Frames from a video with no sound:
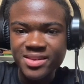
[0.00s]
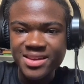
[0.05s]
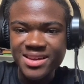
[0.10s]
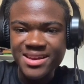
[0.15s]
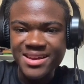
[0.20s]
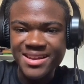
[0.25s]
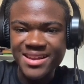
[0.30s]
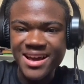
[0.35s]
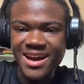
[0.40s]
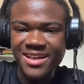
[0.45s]

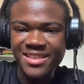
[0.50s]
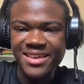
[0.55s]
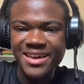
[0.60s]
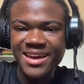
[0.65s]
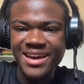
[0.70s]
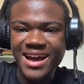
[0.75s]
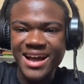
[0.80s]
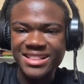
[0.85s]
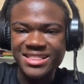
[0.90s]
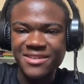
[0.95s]
And now they
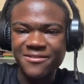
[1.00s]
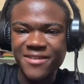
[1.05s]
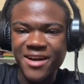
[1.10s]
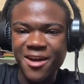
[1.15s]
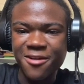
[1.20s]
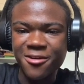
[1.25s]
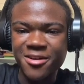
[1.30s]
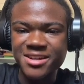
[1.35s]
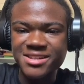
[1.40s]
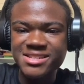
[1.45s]
got the
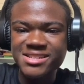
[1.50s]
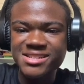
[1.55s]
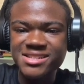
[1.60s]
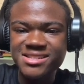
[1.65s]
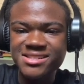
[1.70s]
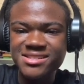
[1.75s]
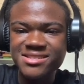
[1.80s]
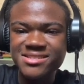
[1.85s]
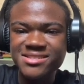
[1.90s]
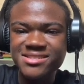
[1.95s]
virus.
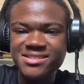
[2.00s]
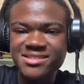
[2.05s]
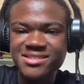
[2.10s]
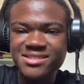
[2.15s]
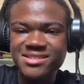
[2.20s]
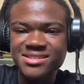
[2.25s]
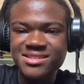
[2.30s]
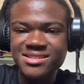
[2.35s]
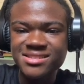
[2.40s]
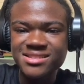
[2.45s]

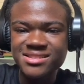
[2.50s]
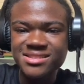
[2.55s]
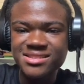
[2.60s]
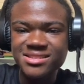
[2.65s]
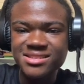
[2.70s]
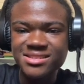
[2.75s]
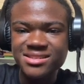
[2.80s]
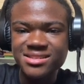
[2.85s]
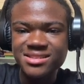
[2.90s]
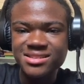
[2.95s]
Ah, mm,
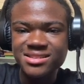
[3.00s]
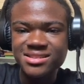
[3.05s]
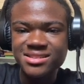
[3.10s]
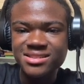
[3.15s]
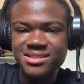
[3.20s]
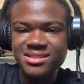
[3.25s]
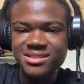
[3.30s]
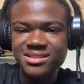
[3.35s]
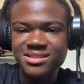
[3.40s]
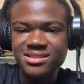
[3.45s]
you
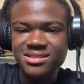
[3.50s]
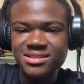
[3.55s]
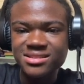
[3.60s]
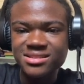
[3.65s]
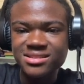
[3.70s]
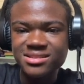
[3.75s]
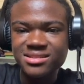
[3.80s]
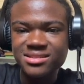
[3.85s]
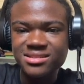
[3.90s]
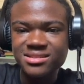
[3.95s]
wanna, you wanna,
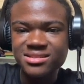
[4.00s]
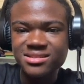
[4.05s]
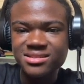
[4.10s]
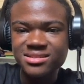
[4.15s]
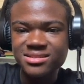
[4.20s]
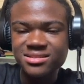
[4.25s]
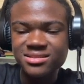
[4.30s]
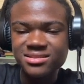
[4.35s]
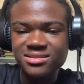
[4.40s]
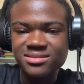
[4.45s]

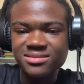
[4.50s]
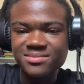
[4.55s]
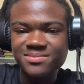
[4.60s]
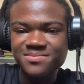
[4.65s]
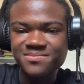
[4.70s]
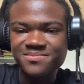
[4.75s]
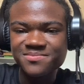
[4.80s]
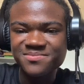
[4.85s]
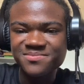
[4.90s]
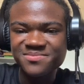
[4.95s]
you want
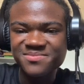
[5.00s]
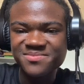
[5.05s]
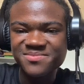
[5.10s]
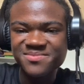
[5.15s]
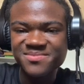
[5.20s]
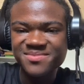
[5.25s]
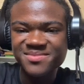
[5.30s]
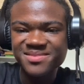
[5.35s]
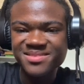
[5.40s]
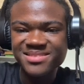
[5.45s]
some
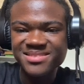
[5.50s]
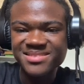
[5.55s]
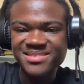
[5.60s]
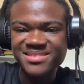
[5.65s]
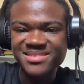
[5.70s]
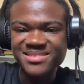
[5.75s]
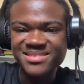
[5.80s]
Dylan?